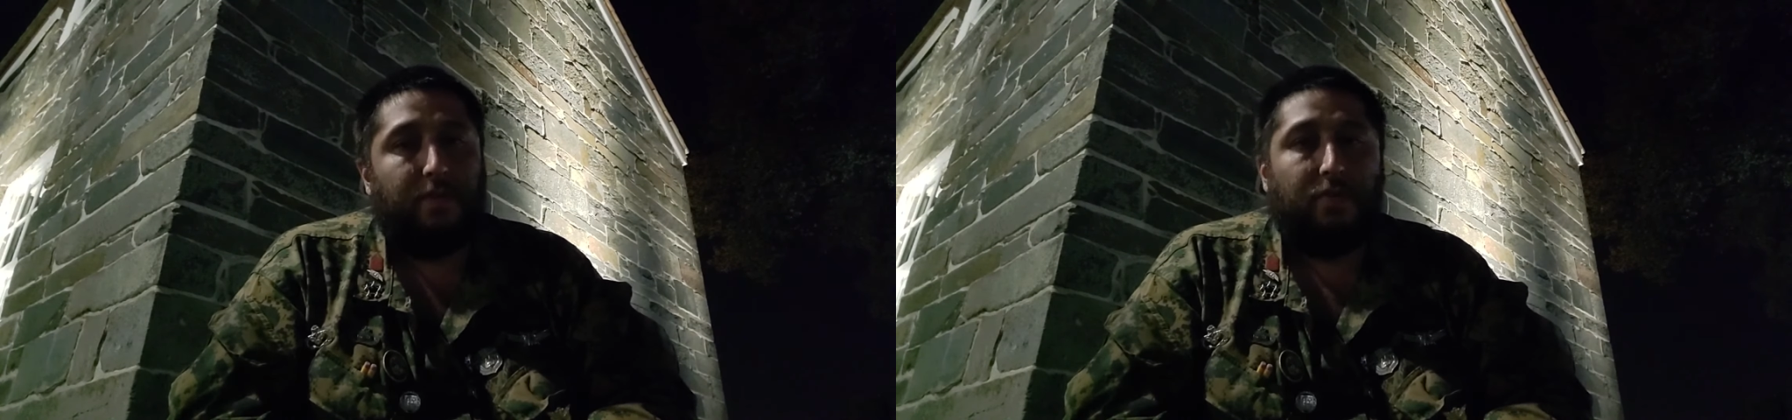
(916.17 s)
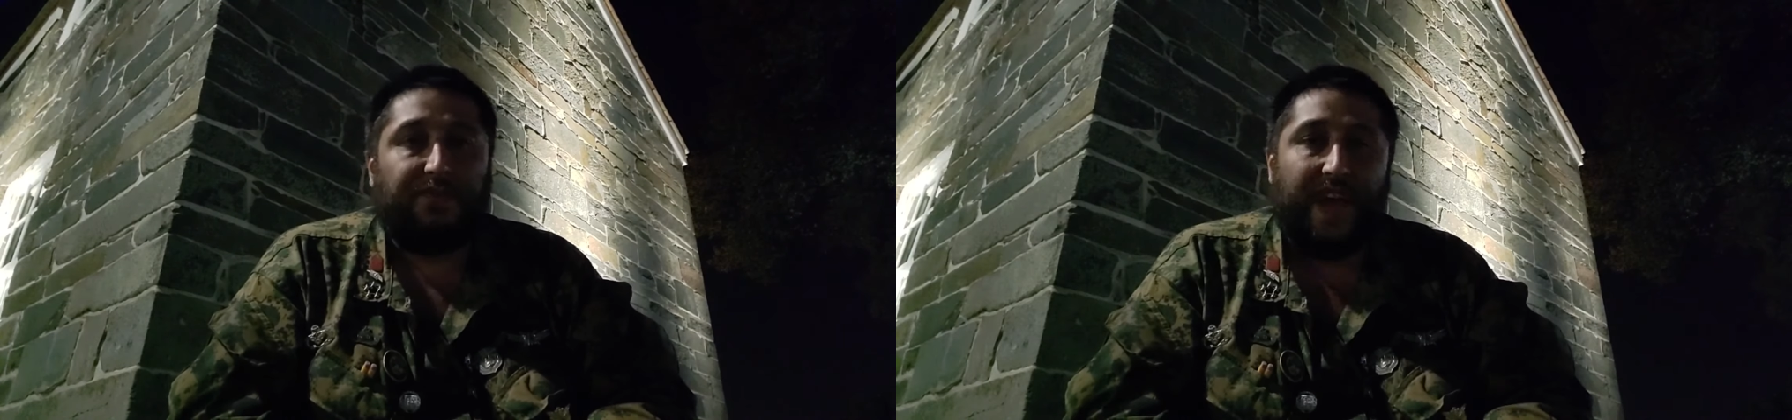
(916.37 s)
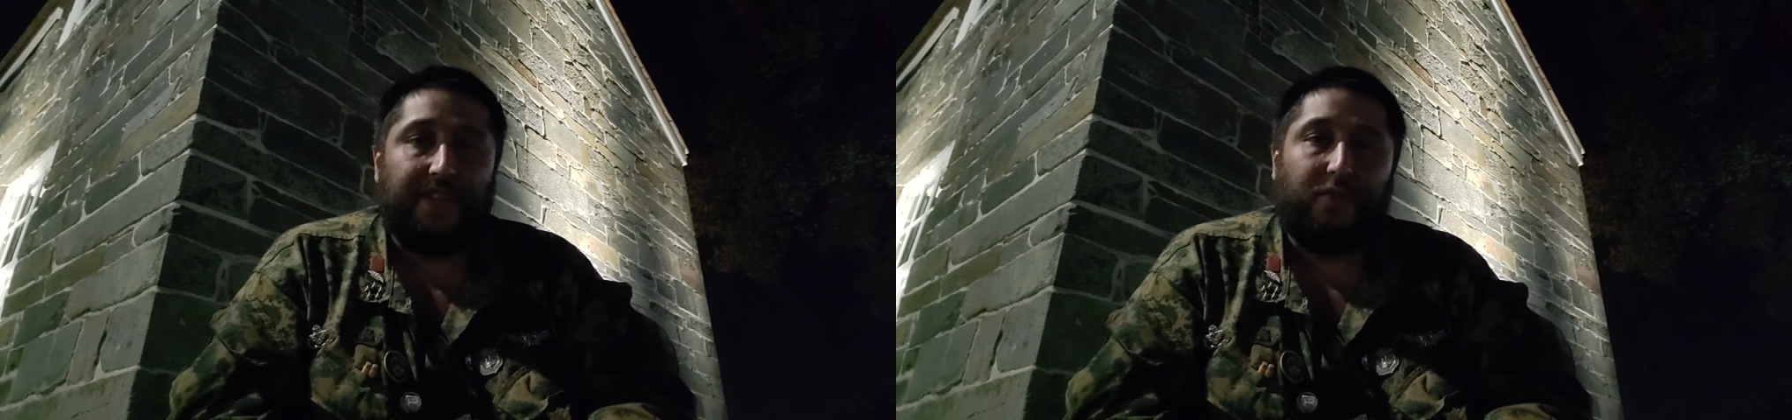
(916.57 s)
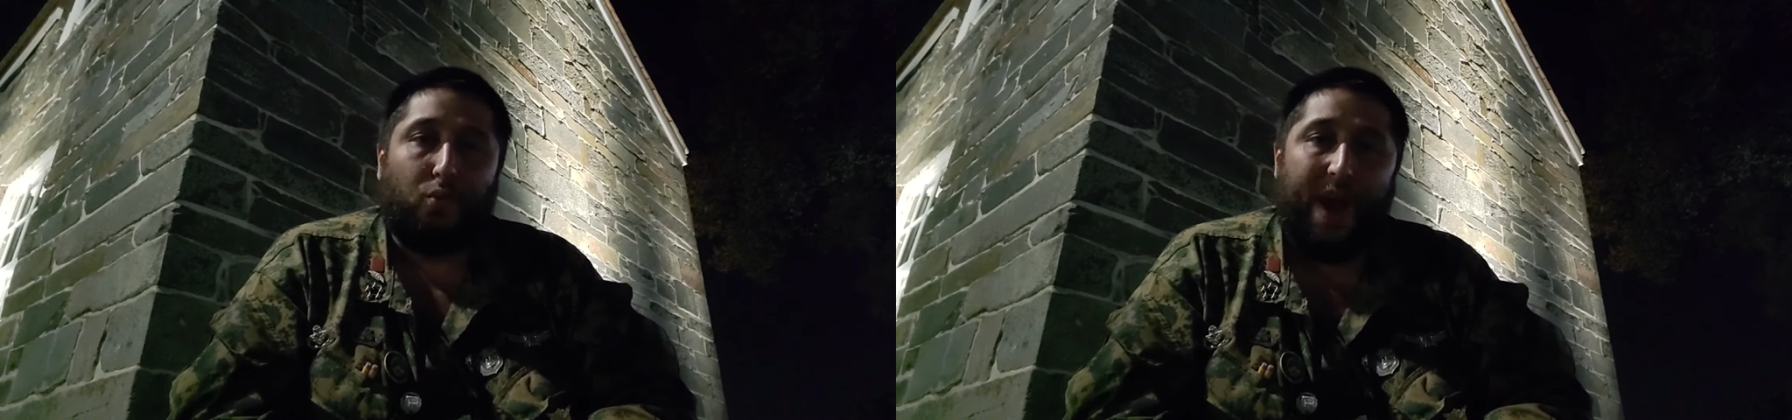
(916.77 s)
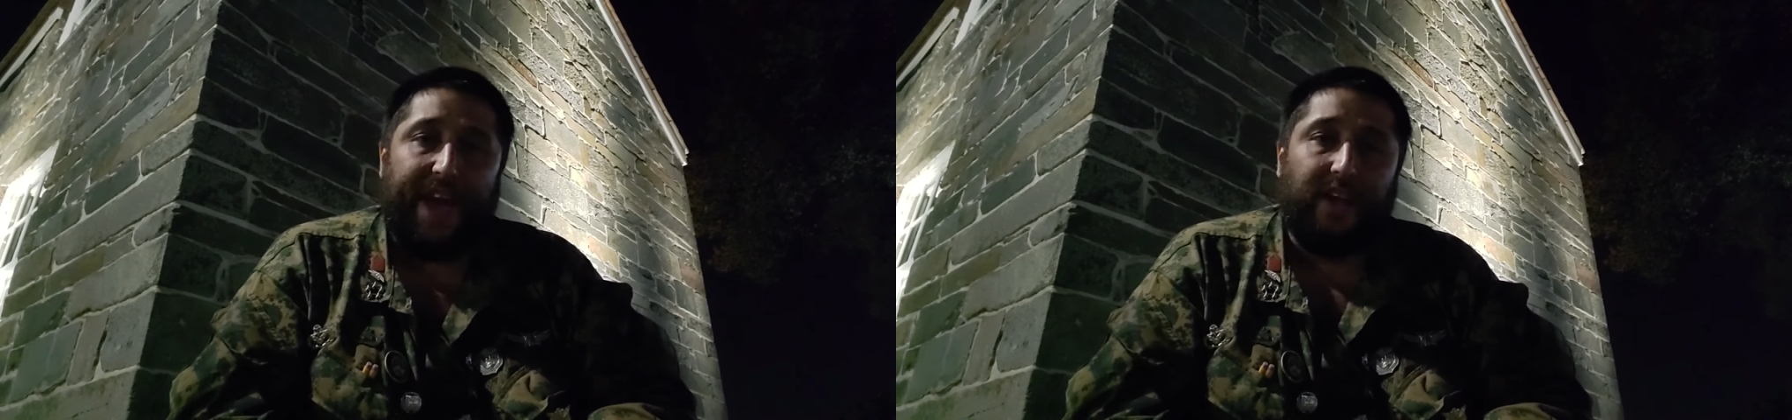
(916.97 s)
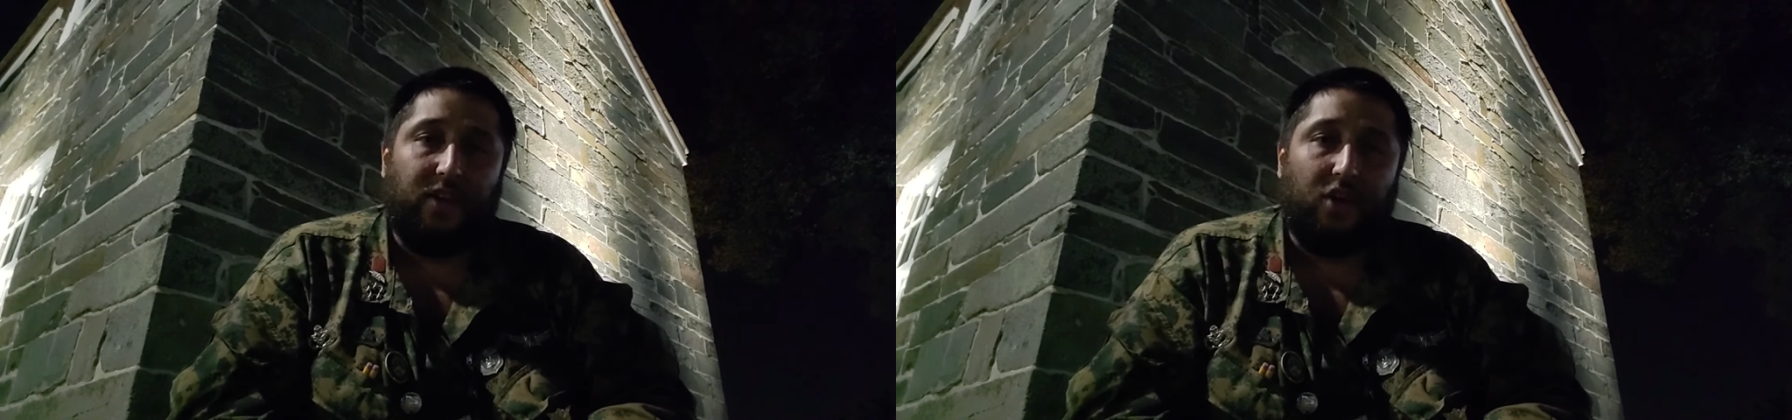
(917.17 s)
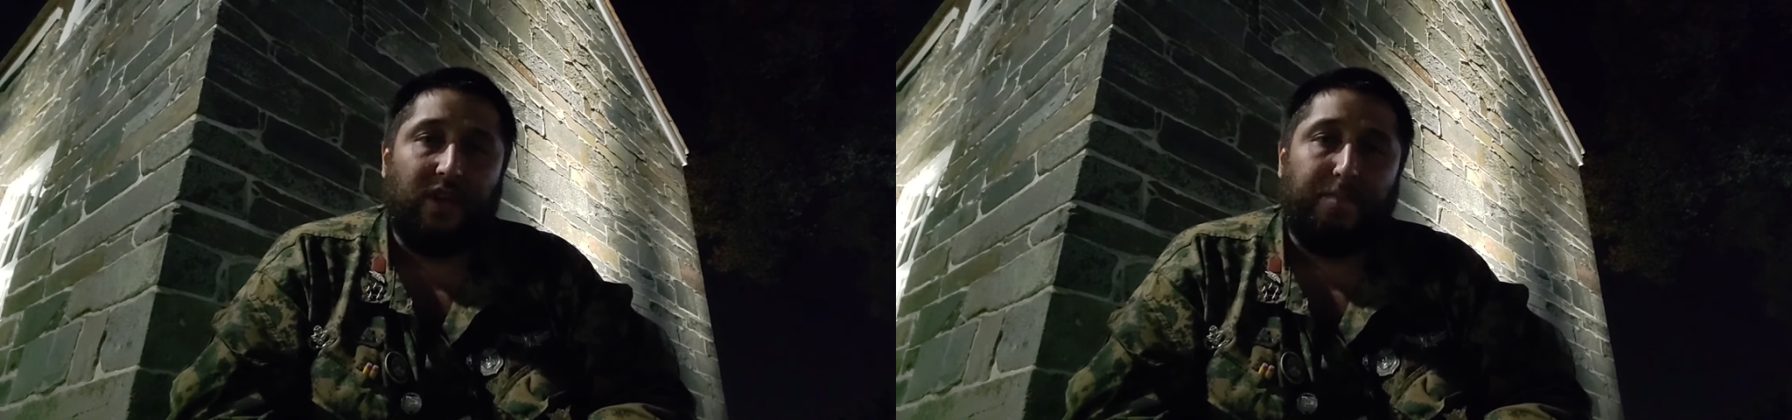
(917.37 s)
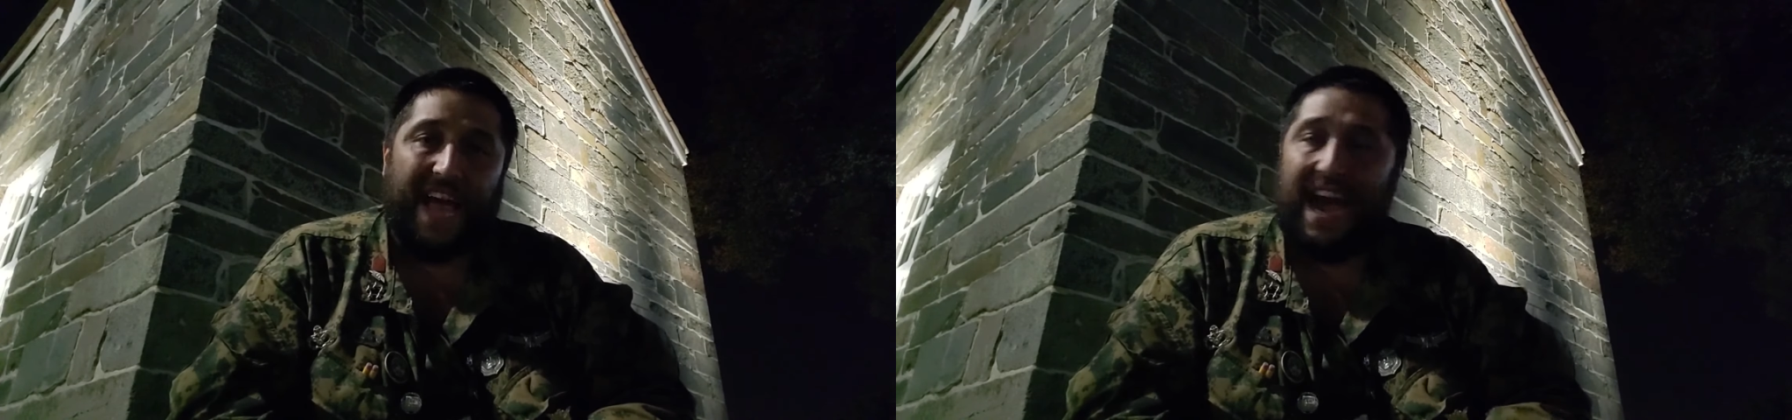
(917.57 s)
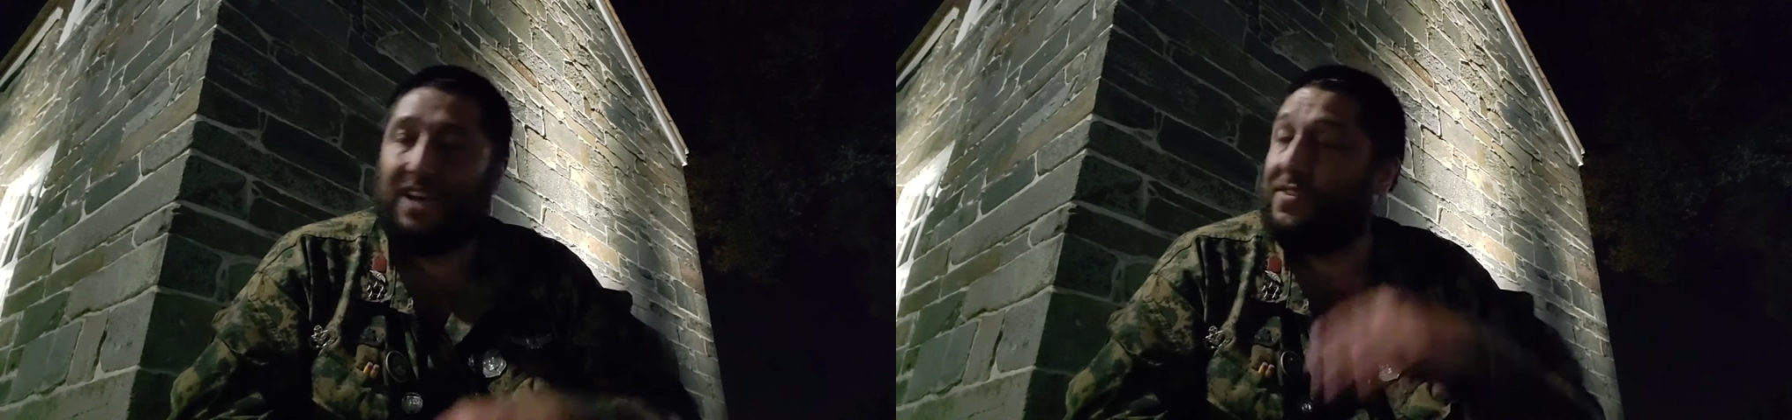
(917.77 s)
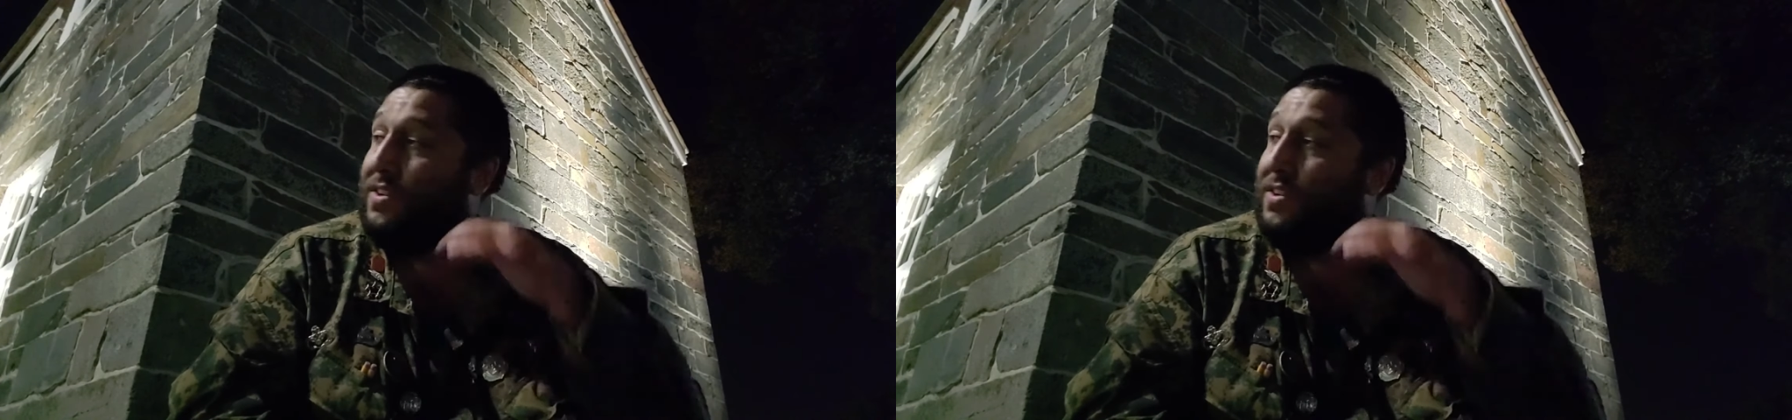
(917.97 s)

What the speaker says: was set to regularly blast